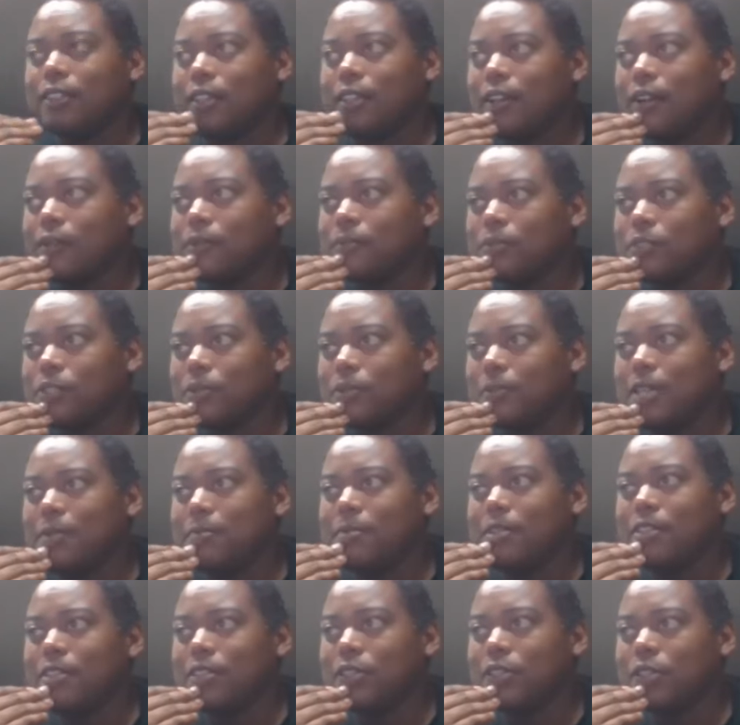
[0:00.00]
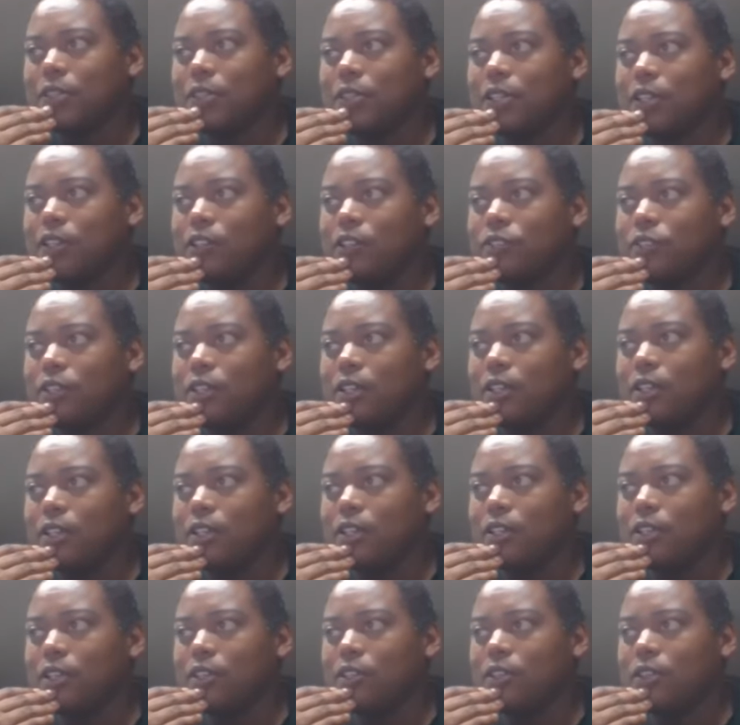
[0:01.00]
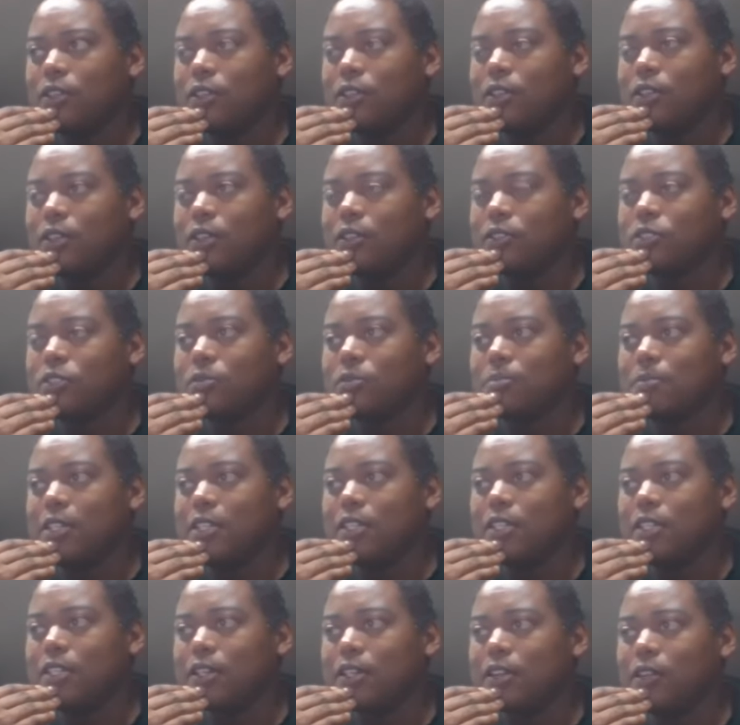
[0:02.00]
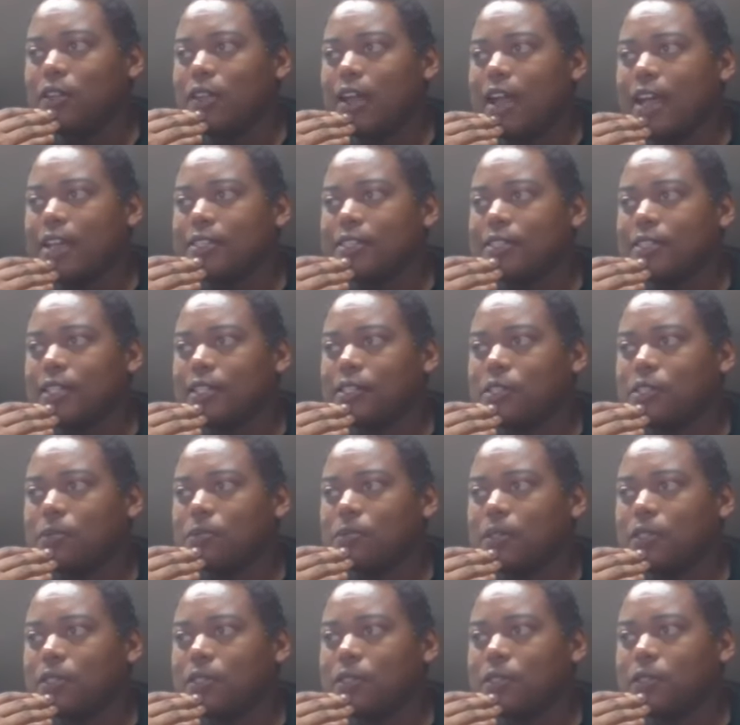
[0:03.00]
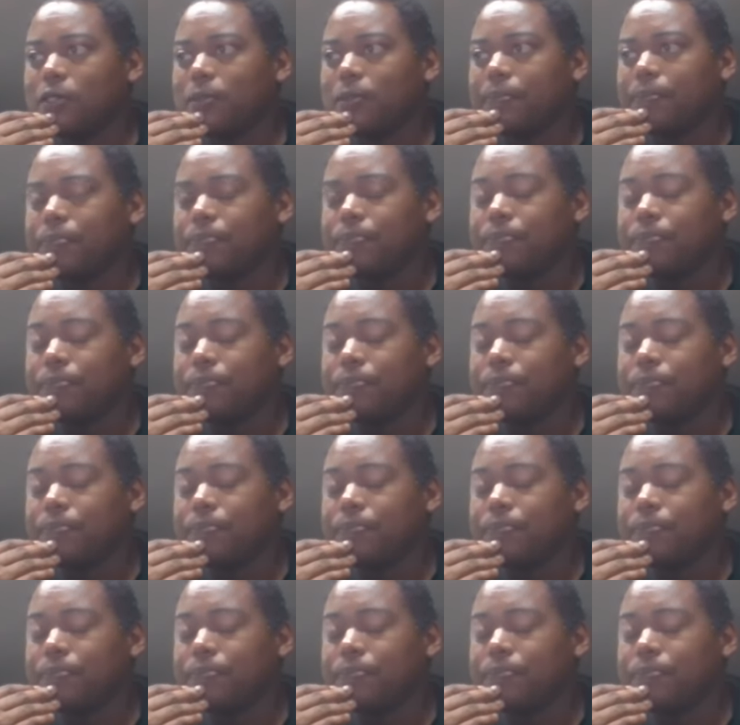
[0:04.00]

there. So maybe in the intermediate class next semester.